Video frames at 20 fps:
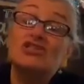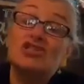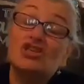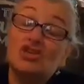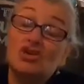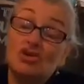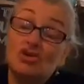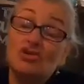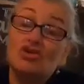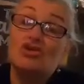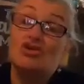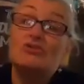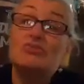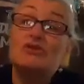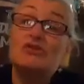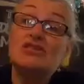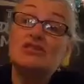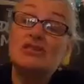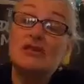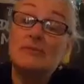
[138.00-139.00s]
it's the
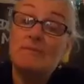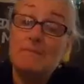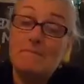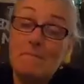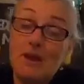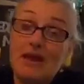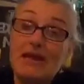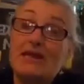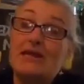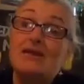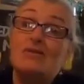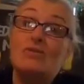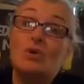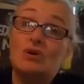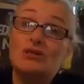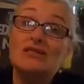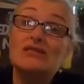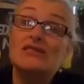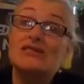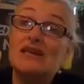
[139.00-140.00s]
customers that make it
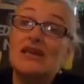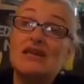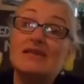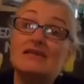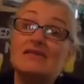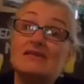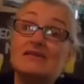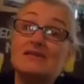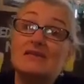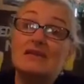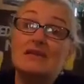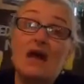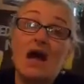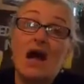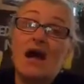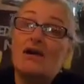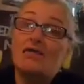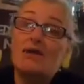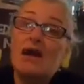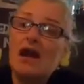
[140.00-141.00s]
what it is.
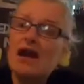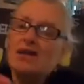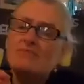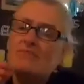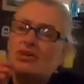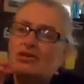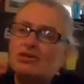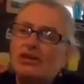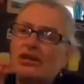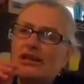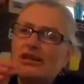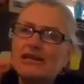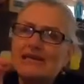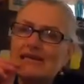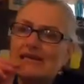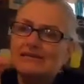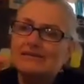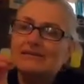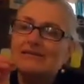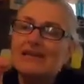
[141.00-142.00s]
I'm only a
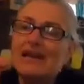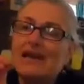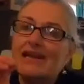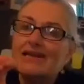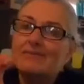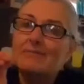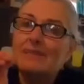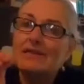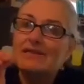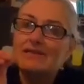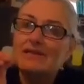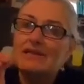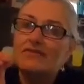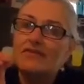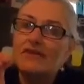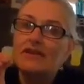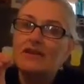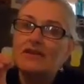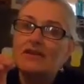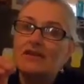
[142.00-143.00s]
little tiny bit
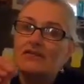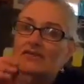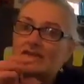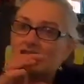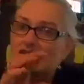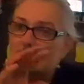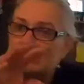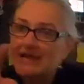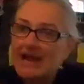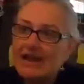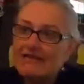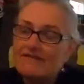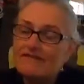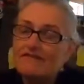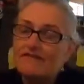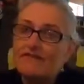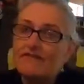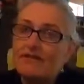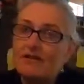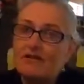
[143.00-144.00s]
of it. The
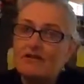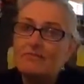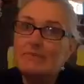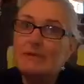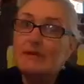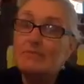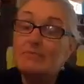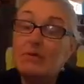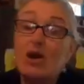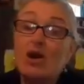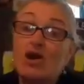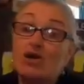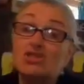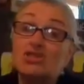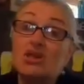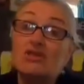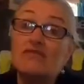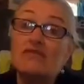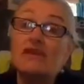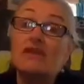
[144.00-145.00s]
staff are a big
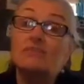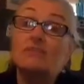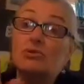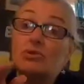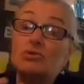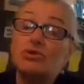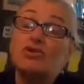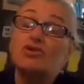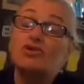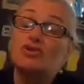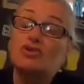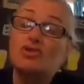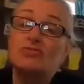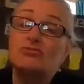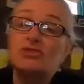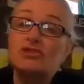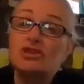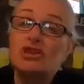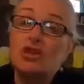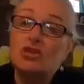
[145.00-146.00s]
part of it, but the
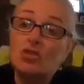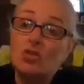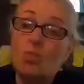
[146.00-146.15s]
customers are.